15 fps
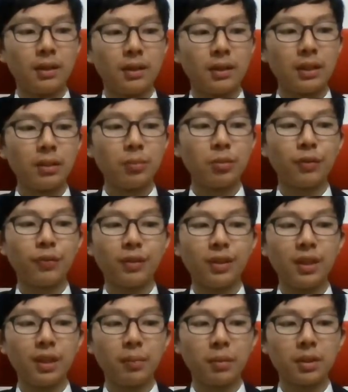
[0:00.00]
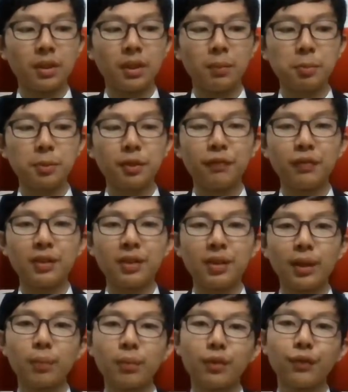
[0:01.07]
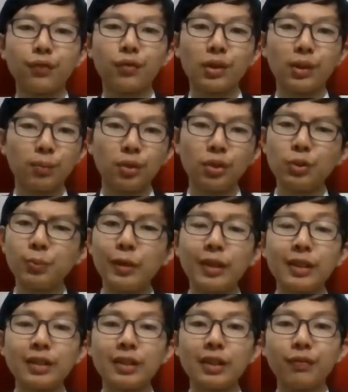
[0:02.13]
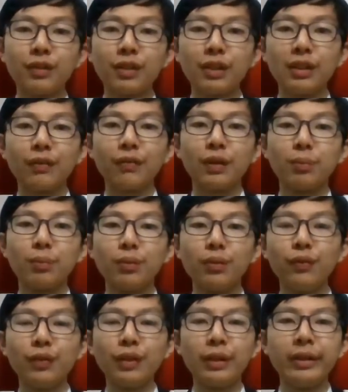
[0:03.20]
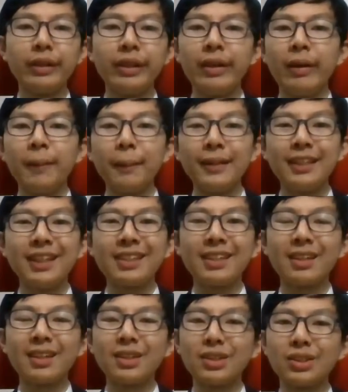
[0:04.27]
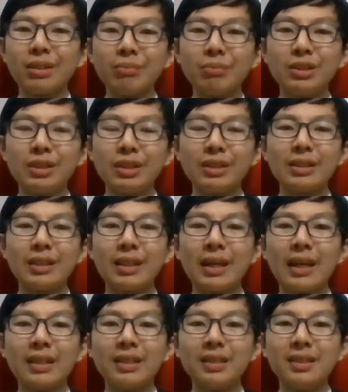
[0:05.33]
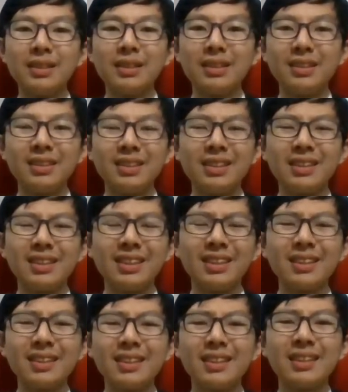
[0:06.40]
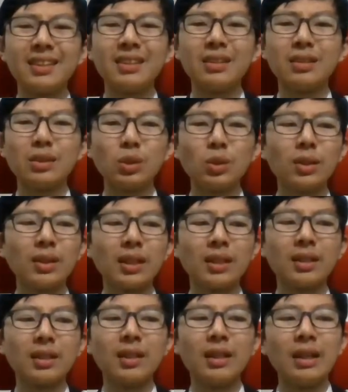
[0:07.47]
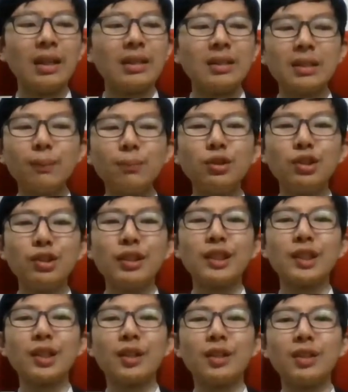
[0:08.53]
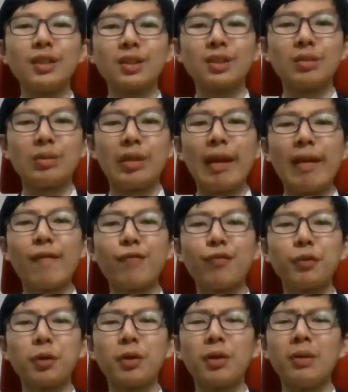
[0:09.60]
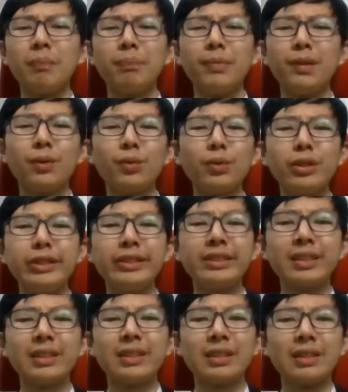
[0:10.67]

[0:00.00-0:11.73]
Terms of Endearment. Terms of Endearment, for the most part, is definitely a fun movie, but yet there are some scenes that I really, really, really didn't enjoy. Like some scenes are just there for no reason.